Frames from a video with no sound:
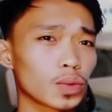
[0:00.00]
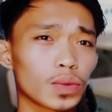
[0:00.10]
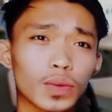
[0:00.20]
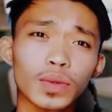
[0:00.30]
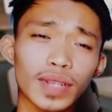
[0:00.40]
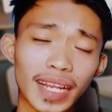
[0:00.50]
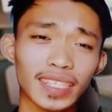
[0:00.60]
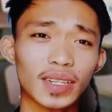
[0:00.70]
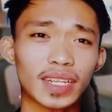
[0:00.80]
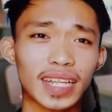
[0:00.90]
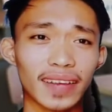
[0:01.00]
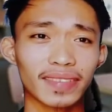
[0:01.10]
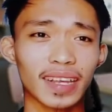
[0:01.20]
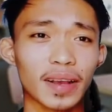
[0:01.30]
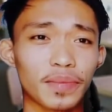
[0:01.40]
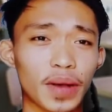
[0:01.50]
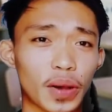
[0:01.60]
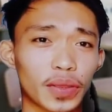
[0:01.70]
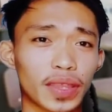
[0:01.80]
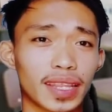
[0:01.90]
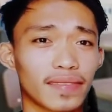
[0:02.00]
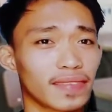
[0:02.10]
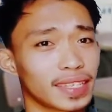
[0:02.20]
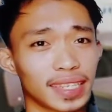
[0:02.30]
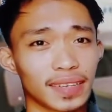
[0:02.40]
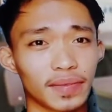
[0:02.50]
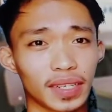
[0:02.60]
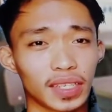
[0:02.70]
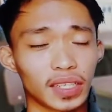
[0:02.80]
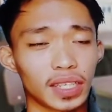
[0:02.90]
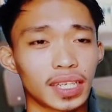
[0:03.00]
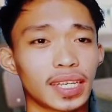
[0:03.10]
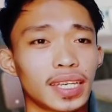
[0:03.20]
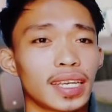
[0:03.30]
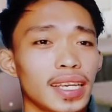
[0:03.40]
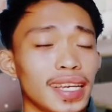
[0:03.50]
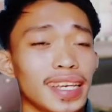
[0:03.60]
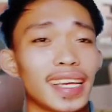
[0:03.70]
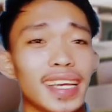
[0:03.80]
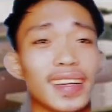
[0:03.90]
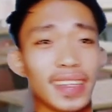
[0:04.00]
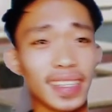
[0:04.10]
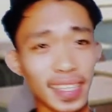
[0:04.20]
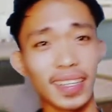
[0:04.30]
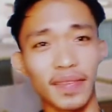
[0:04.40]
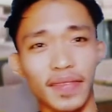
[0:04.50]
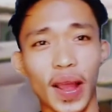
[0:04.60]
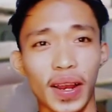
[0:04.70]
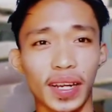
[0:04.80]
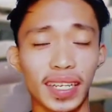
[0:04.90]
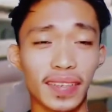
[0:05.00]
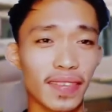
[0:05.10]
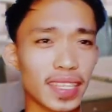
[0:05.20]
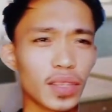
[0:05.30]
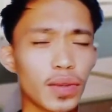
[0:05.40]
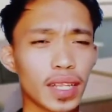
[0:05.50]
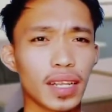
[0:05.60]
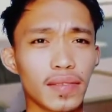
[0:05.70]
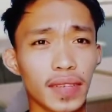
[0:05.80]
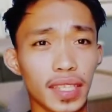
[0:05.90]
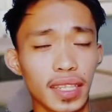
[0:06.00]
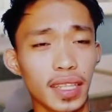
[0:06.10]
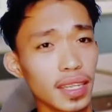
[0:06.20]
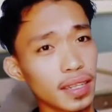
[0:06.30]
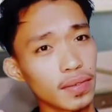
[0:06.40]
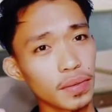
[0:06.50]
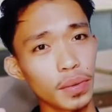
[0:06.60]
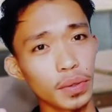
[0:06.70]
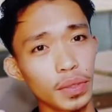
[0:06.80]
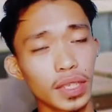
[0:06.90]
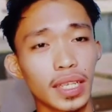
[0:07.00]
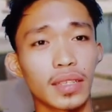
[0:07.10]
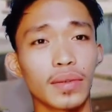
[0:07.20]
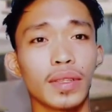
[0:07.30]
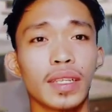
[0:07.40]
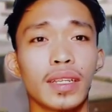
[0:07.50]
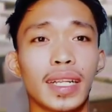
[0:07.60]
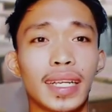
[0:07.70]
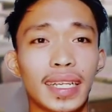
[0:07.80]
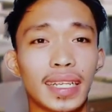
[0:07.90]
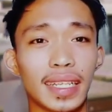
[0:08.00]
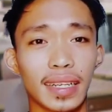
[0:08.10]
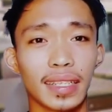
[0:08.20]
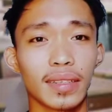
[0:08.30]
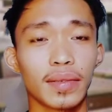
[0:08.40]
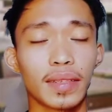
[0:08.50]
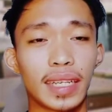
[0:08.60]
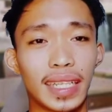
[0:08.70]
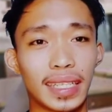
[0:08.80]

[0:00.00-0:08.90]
now let's discuss about this approach. Many scenes that are eventually manifested to this approach, especially in the classroom setting,